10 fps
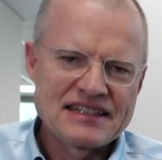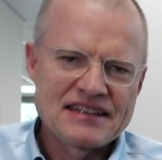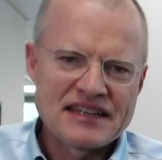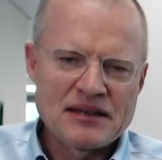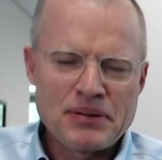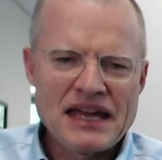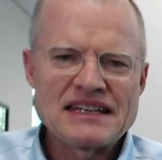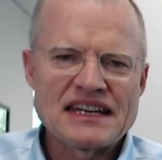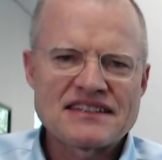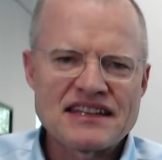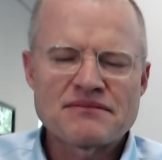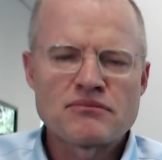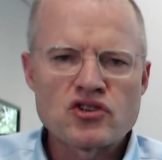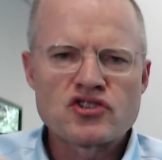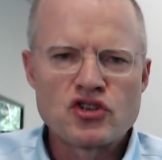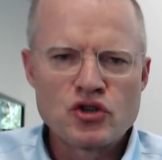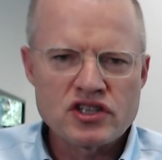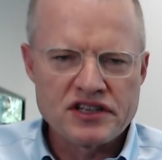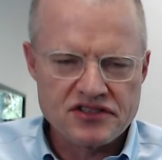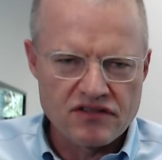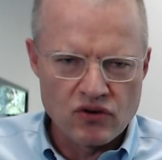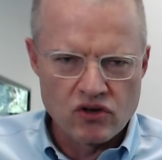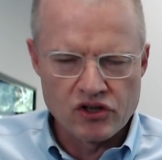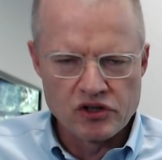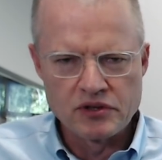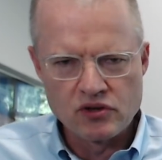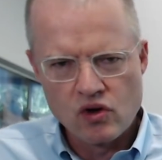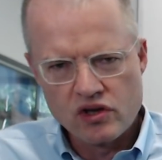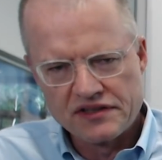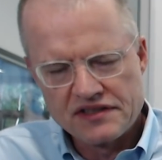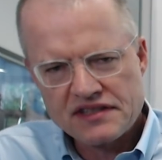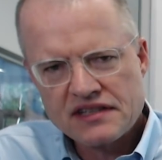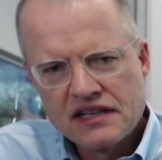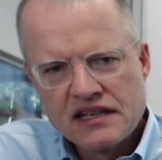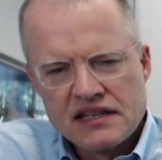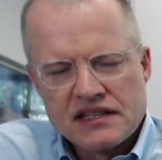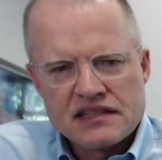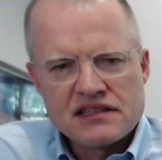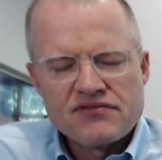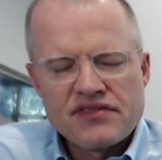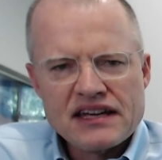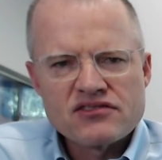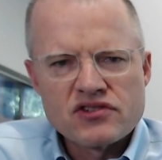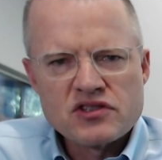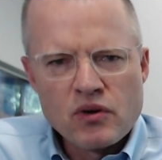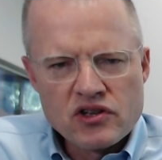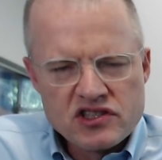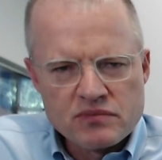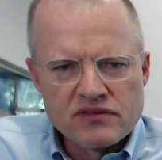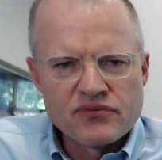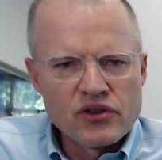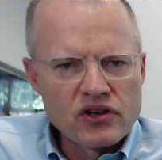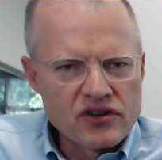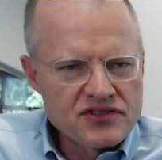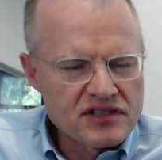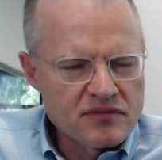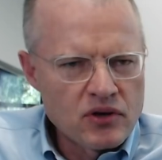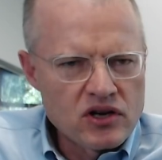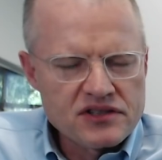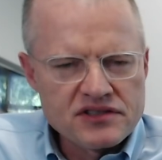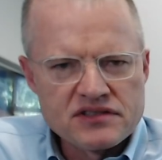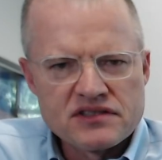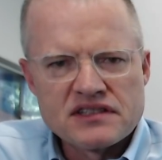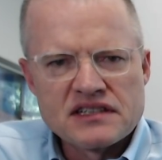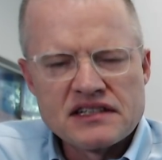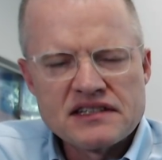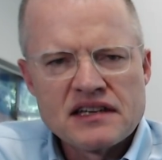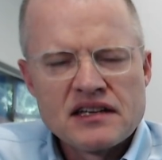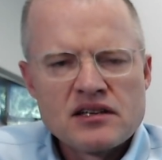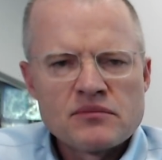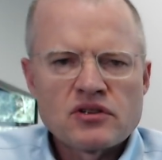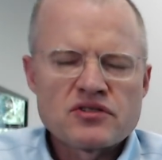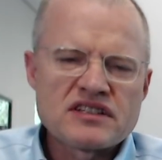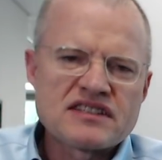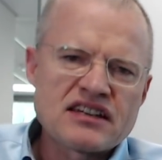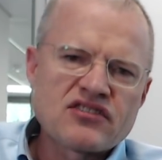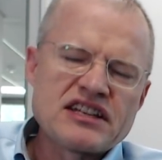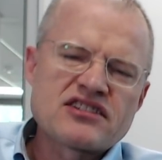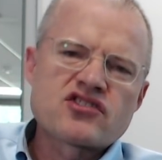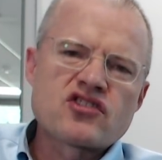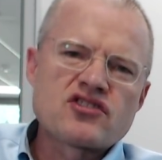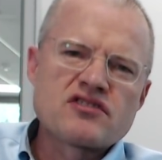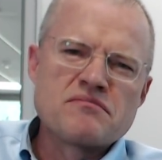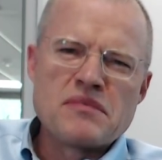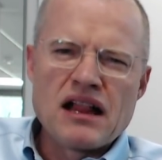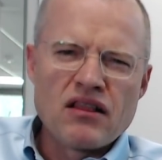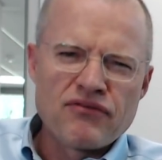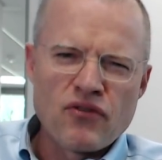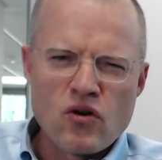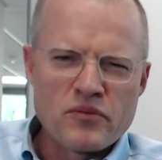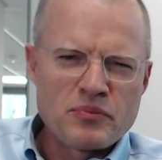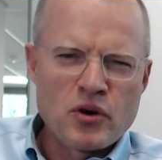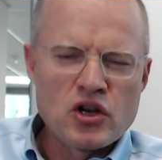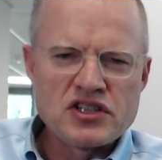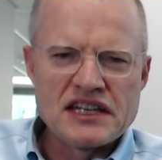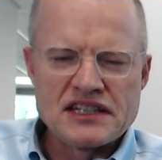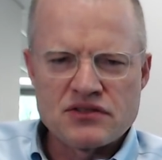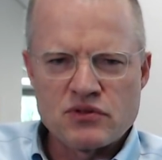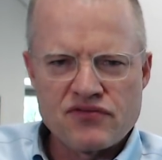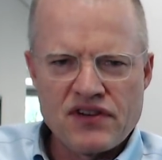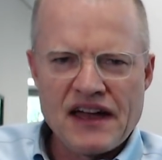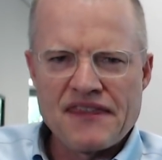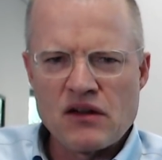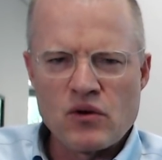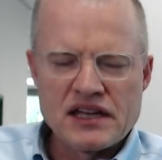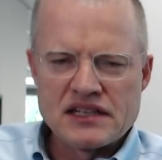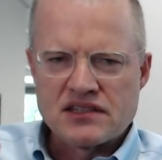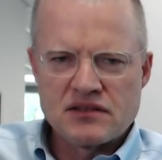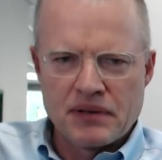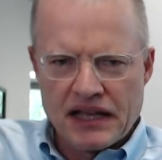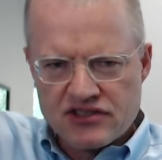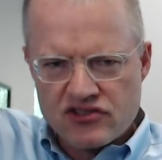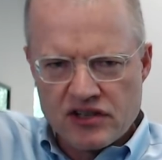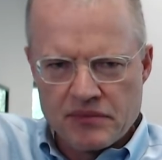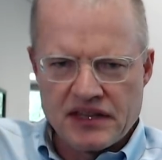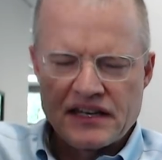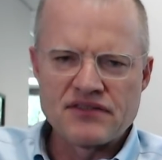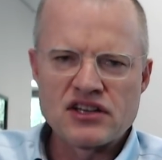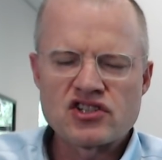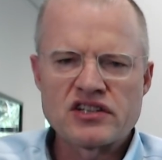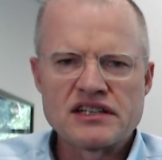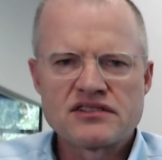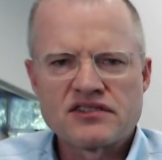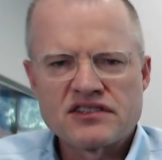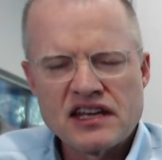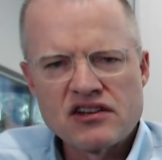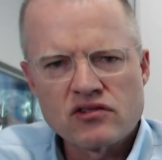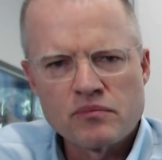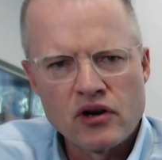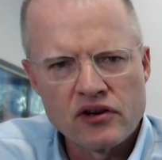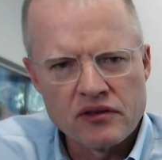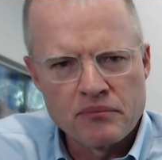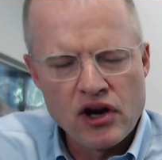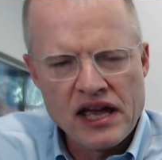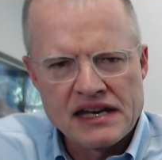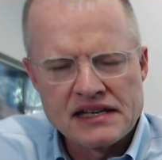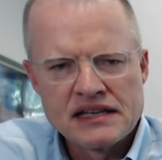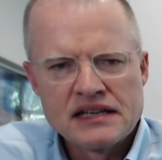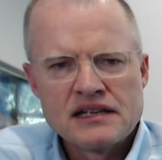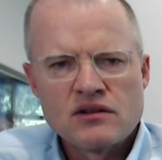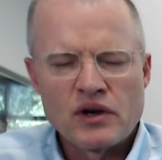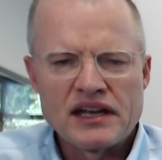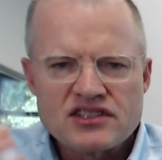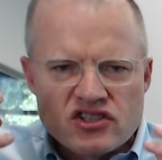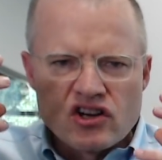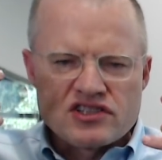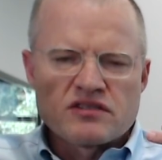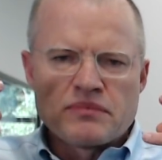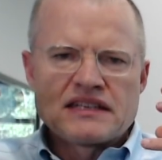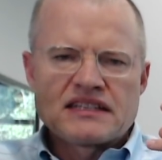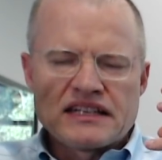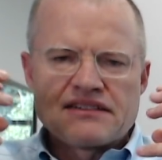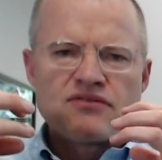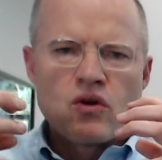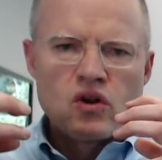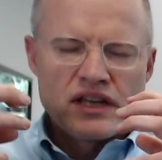that most useless of all human organs, is in fact responsible for the onset of Parkinson's disease because it secretes certain malformed proteins which find their way into the bloodstream and then eventually into the central part of the brain, where it starts to basically fall